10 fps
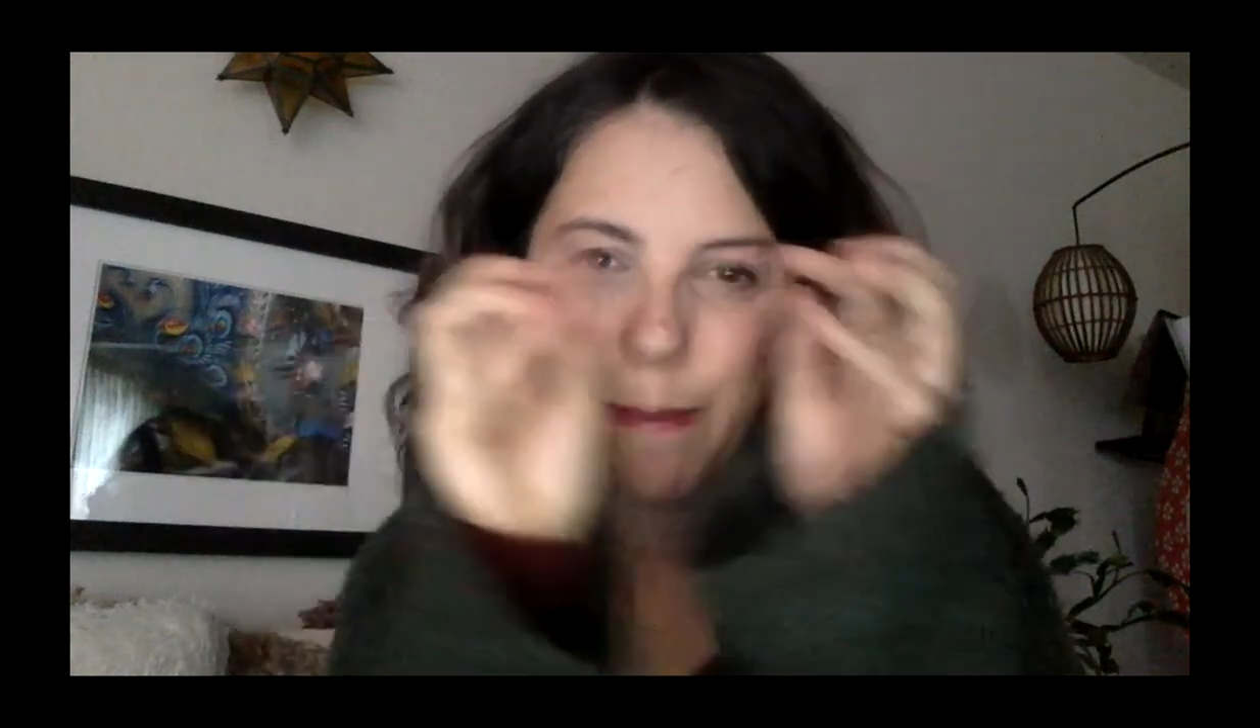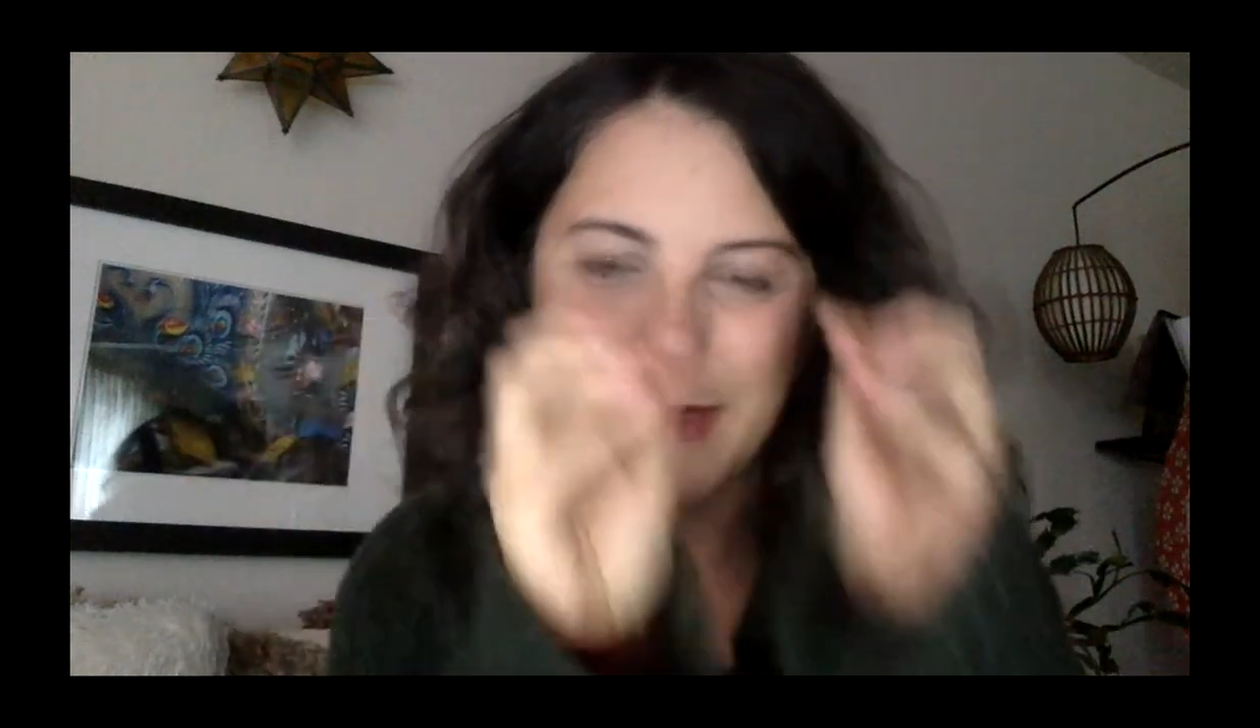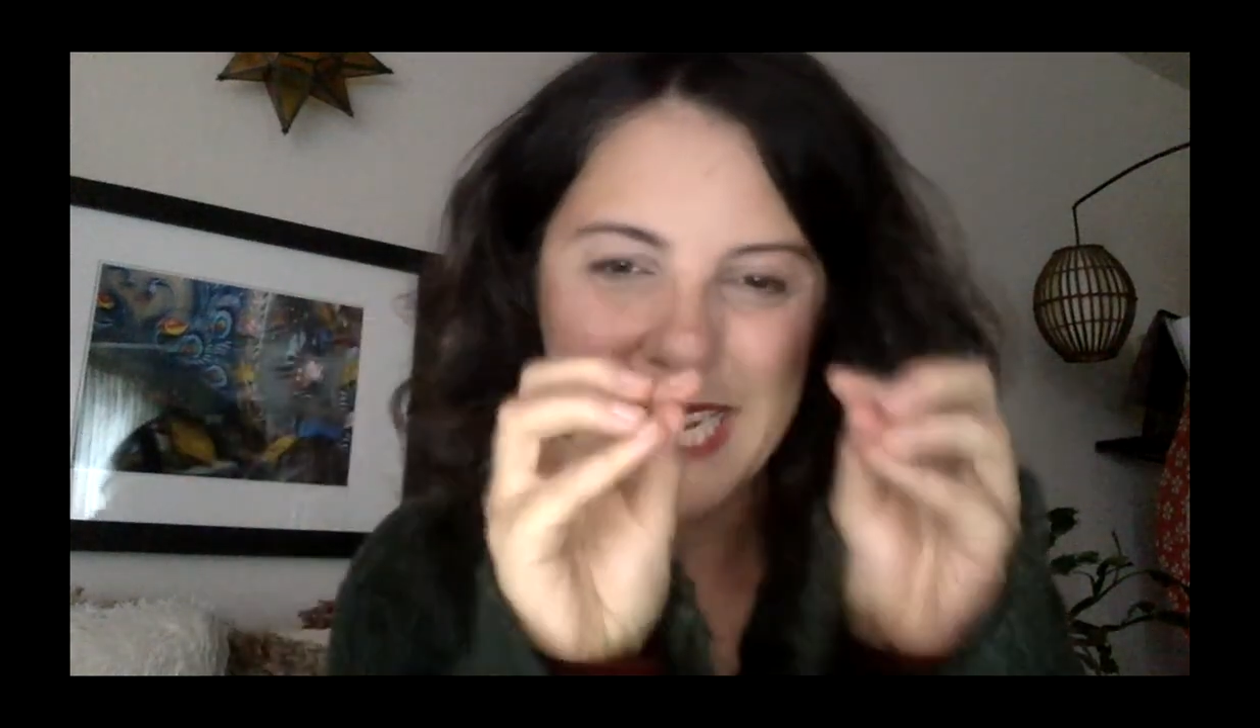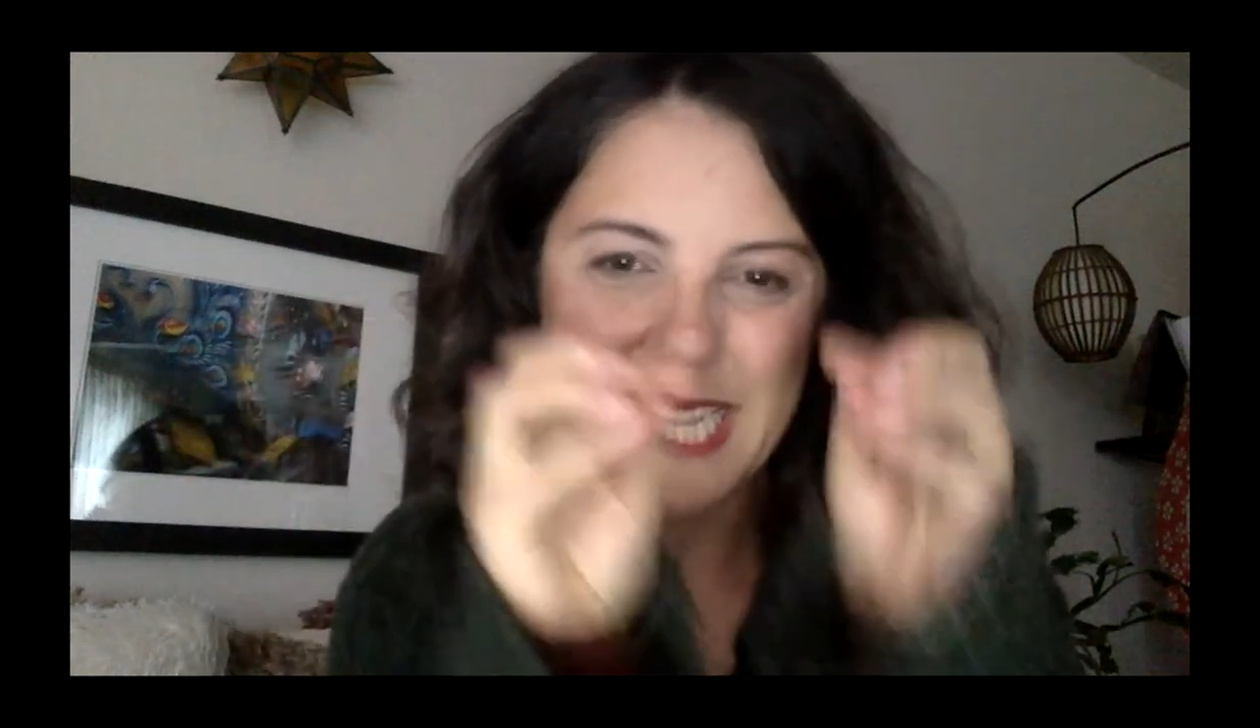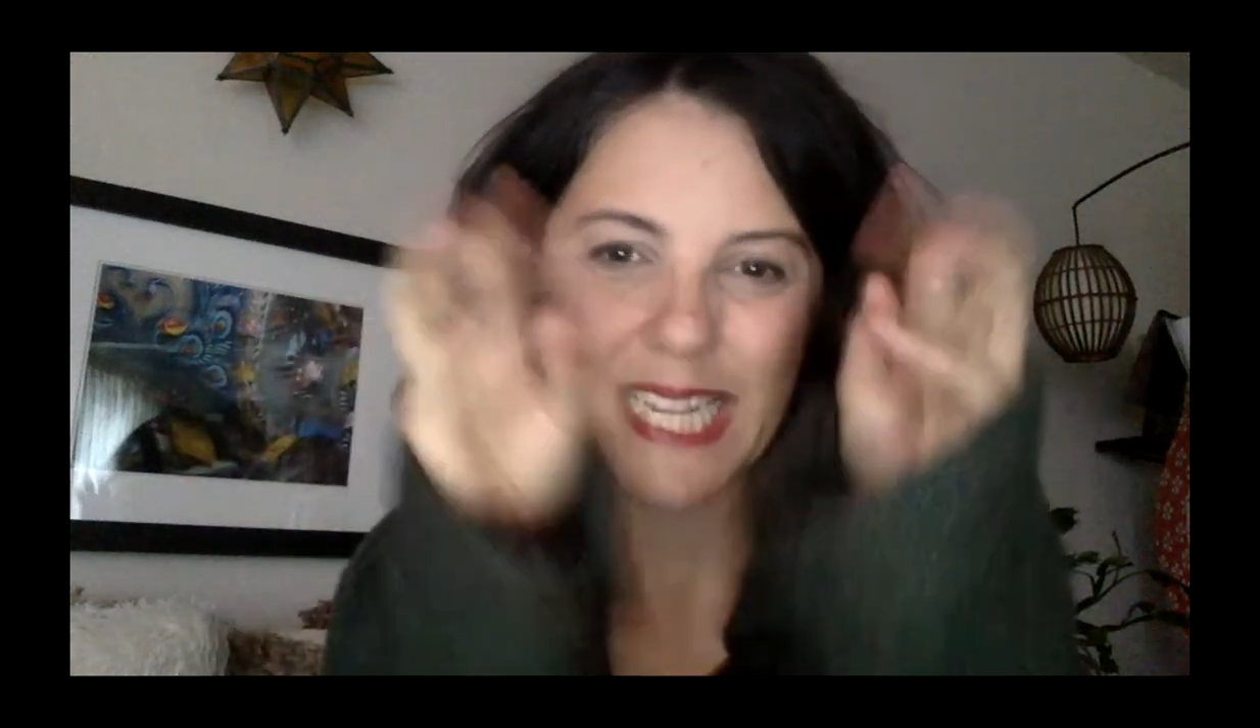
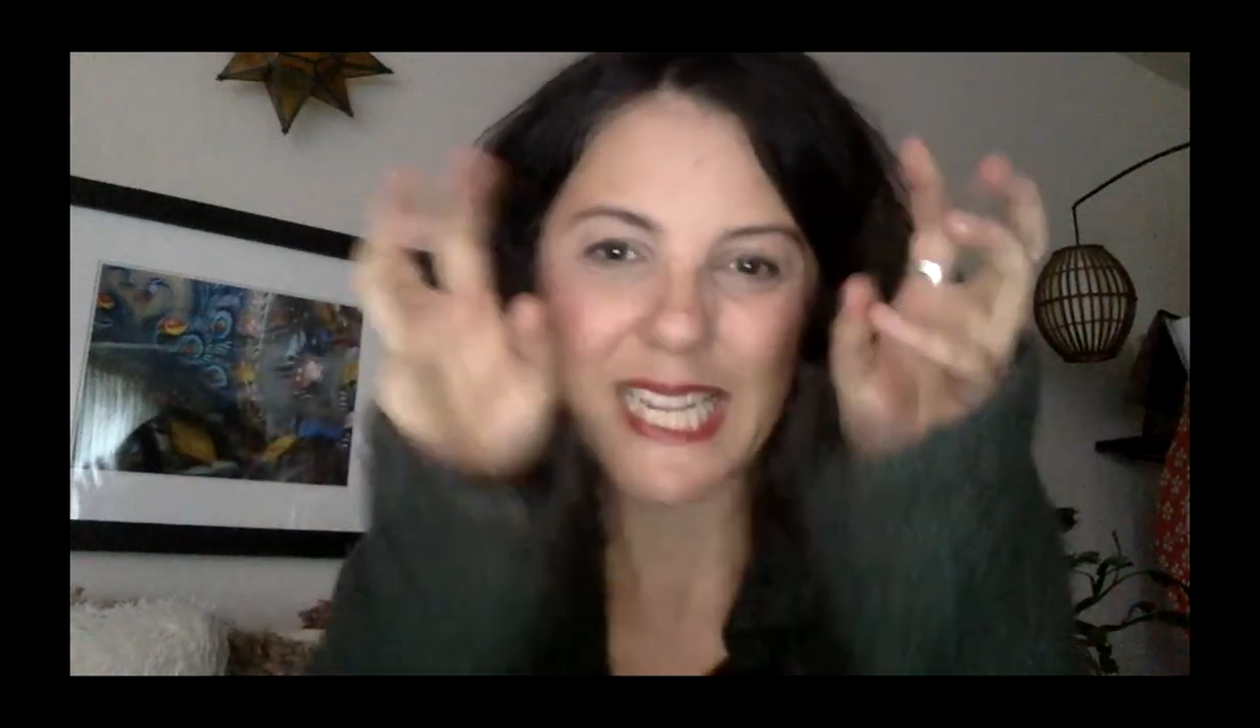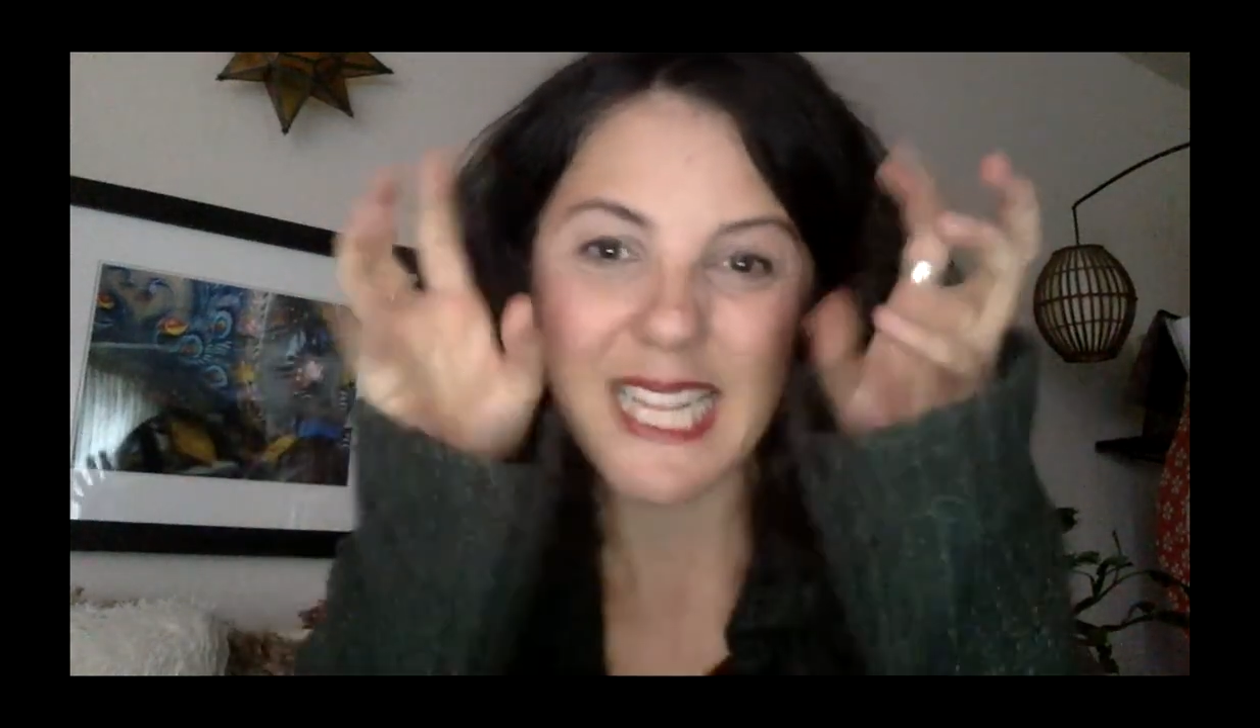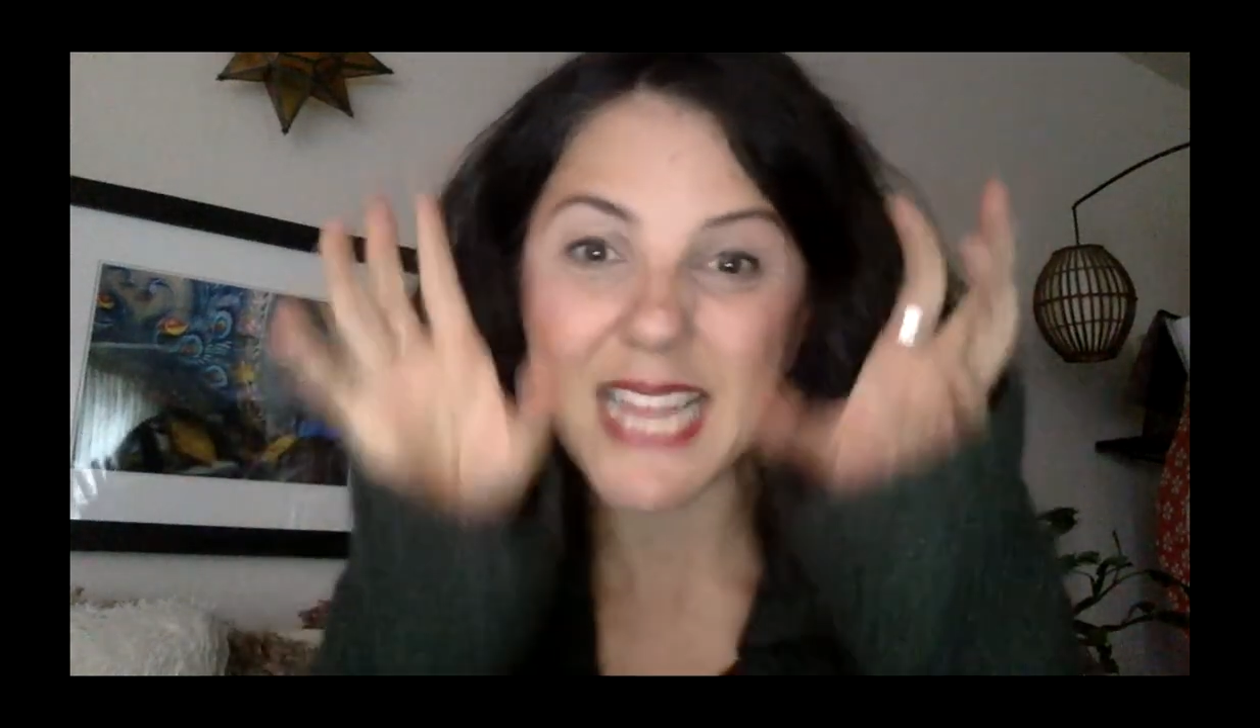places,